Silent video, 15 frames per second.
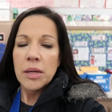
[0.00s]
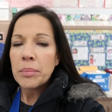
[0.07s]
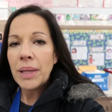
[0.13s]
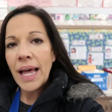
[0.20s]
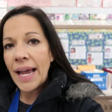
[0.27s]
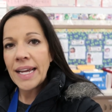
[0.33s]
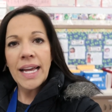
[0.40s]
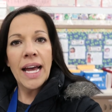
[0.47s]

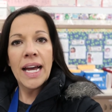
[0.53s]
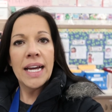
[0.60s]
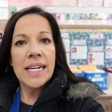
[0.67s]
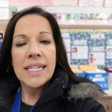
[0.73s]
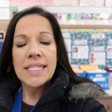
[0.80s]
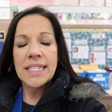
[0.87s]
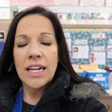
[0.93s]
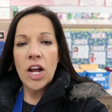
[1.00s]
black
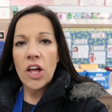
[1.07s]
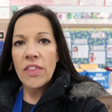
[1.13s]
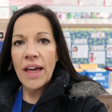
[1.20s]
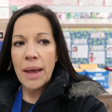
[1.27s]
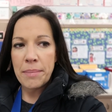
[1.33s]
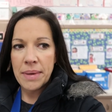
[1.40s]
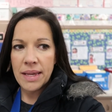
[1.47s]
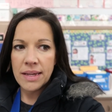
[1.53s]
ice and all
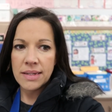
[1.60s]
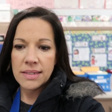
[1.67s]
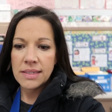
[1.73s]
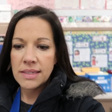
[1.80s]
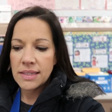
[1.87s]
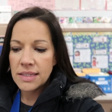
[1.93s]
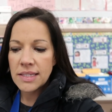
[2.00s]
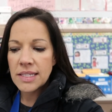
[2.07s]
that mess.
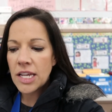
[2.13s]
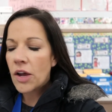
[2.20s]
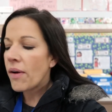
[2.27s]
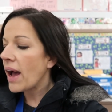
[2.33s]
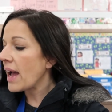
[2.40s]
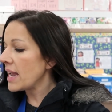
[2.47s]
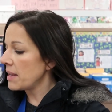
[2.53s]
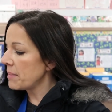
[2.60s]
So
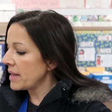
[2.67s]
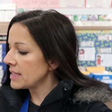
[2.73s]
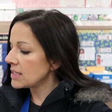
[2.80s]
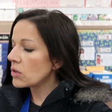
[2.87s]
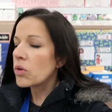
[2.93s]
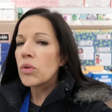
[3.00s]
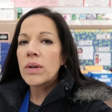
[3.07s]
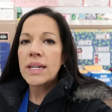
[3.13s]
I am at
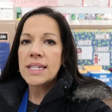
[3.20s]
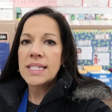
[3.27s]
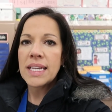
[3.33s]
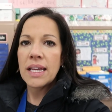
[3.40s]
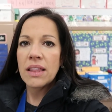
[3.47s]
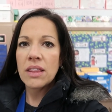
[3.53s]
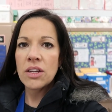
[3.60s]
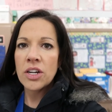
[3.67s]
school, it is
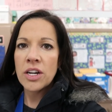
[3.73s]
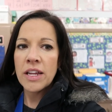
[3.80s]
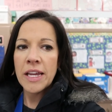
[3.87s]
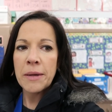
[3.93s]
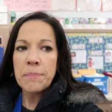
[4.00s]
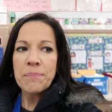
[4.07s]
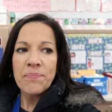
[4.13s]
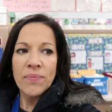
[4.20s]

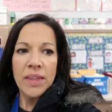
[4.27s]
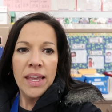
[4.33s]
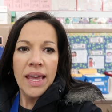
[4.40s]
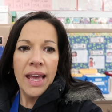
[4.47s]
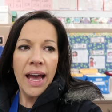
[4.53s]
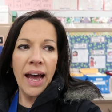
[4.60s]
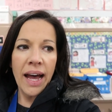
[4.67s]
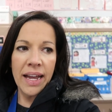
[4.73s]
8.30.
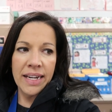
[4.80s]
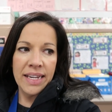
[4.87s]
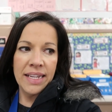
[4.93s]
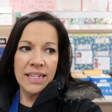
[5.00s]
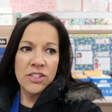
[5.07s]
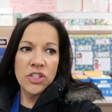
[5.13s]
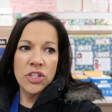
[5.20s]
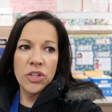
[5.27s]
I
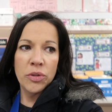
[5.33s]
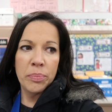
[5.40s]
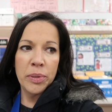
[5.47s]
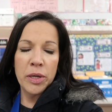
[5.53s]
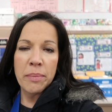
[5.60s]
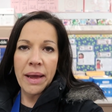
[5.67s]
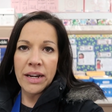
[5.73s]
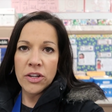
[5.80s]
need to
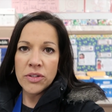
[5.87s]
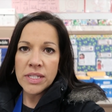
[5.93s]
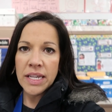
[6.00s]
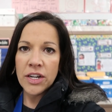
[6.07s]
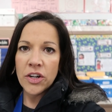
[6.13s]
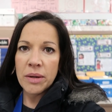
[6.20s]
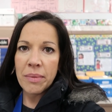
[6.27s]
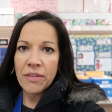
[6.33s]
put my
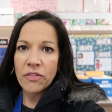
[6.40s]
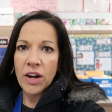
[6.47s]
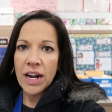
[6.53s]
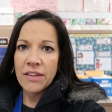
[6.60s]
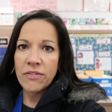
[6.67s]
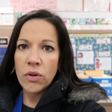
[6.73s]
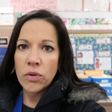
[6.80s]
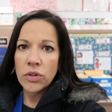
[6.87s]
newsletter in my
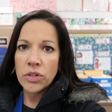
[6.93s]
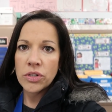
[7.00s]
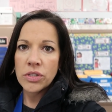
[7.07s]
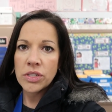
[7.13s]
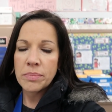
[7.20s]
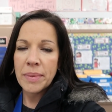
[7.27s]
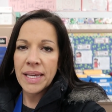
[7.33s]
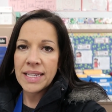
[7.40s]
Friday
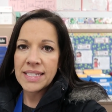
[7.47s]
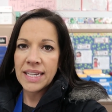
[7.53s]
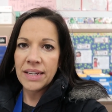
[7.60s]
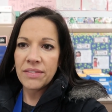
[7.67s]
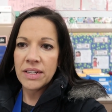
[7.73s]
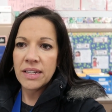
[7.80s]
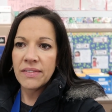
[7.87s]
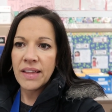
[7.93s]
folders because I
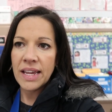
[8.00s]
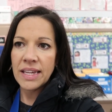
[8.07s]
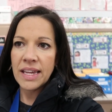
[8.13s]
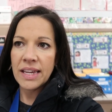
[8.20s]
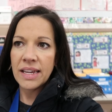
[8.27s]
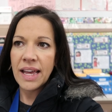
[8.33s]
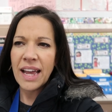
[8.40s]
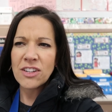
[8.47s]
haven't done that
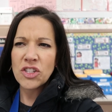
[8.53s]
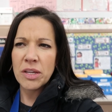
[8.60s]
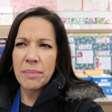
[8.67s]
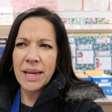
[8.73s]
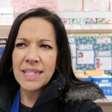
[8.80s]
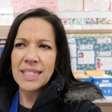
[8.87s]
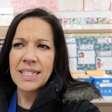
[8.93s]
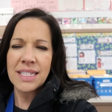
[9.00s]
yet. Actually,
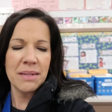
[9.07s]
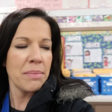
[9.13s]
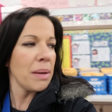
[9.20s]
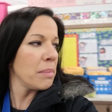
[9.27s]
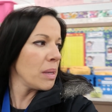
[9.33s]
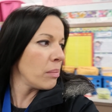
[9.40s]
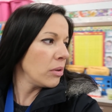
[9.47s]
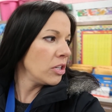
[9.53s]
my assistant
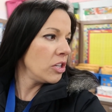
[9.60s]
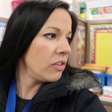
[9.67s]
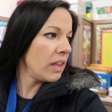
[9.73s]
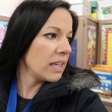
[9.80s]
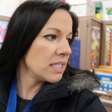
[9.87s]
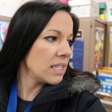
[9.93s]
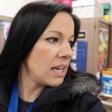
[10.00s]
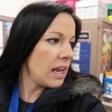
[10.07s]
might be able to do
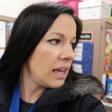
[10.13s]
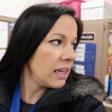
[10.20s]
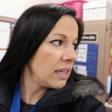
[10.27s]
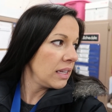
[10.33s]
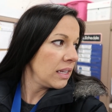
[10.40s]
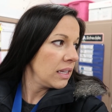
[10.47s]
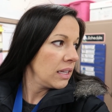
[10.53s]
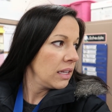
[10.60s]
that
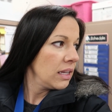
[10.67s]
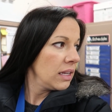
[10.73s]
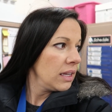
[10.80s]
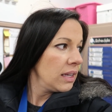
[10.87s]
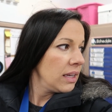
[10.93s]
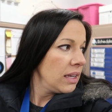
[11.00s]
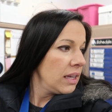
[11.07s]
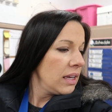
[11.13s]
today.
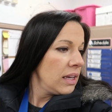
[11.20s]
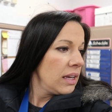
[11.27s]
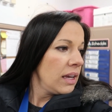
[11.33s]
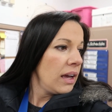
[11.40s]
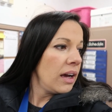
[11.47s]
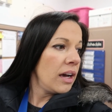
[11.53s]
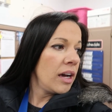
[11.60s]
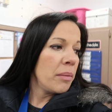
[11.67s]

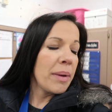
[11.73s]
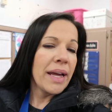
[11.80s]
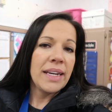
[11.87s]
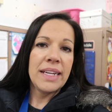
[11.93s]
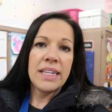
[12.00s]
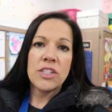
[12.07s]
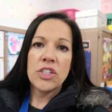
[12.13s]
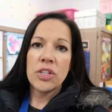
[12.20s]
Um, I
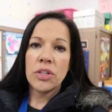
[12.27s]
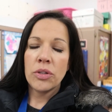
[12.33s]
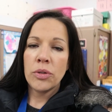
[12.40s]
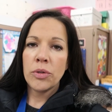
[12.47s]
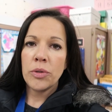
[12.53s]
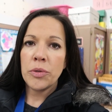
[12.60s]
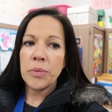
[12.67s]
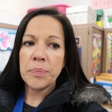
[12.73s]
need
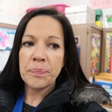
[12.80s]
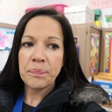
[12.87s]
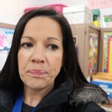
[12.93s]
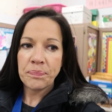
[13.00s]
to,